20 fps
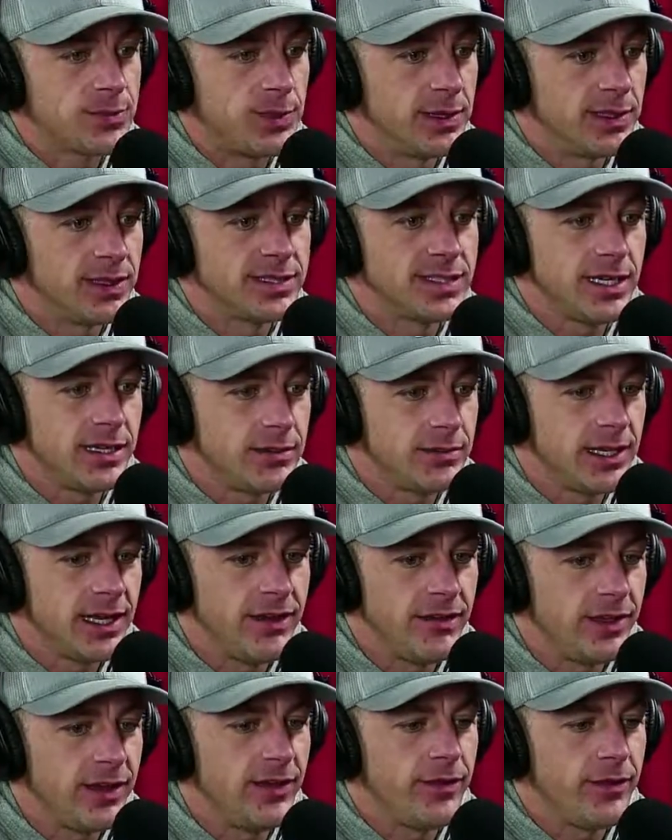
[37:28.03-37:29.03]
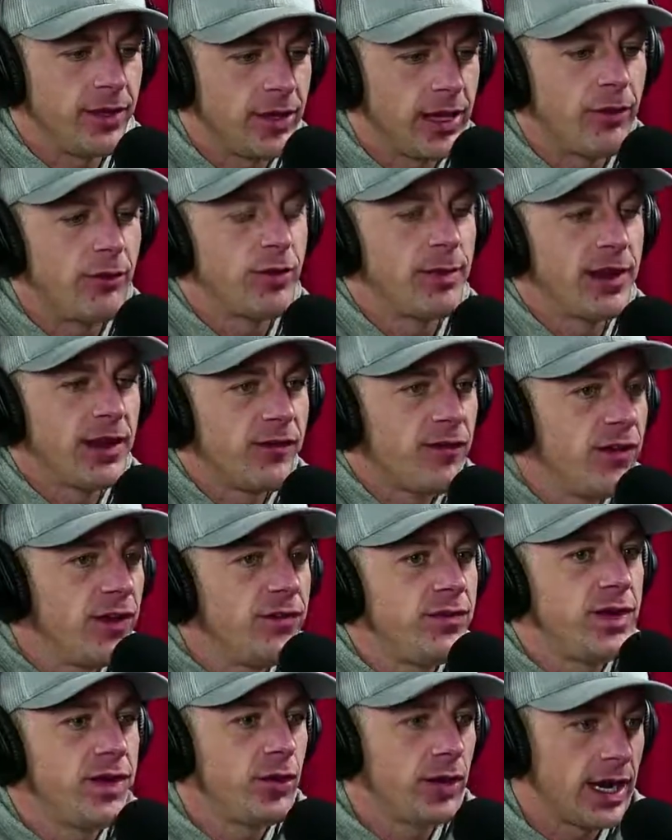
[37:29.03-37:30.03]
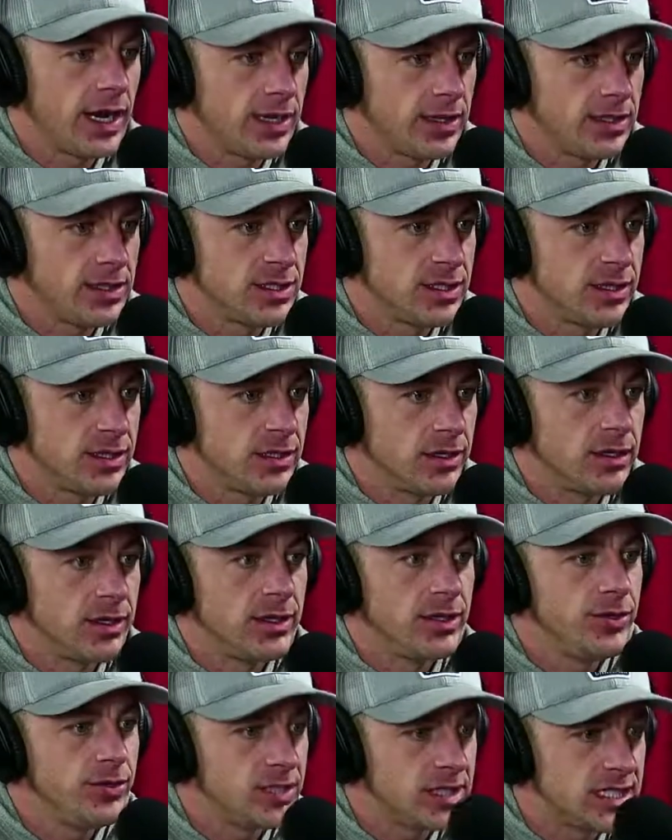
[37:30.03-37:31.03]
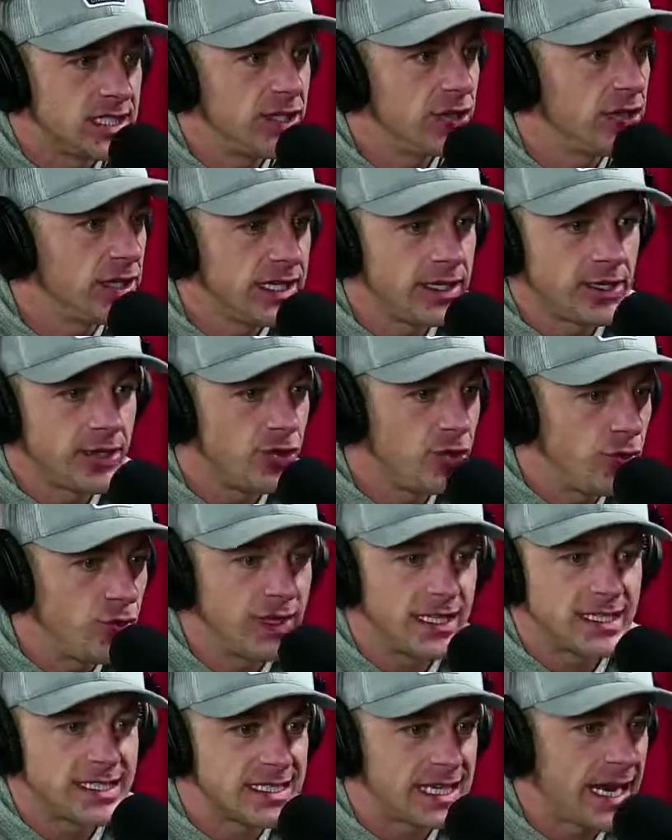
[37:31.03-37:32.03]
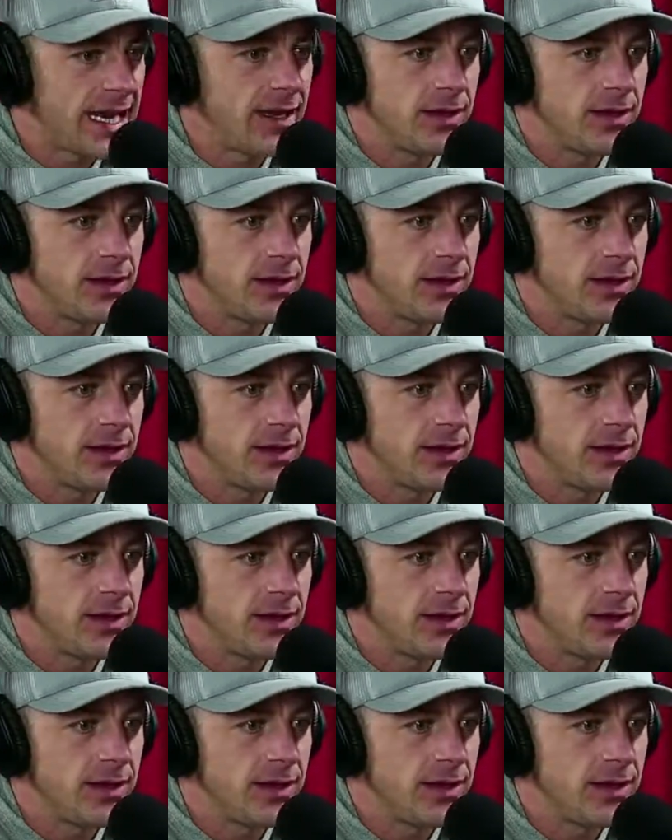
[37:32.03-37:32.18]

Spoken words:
But let's say if I want to make $50,000 this year, you still need to do the same.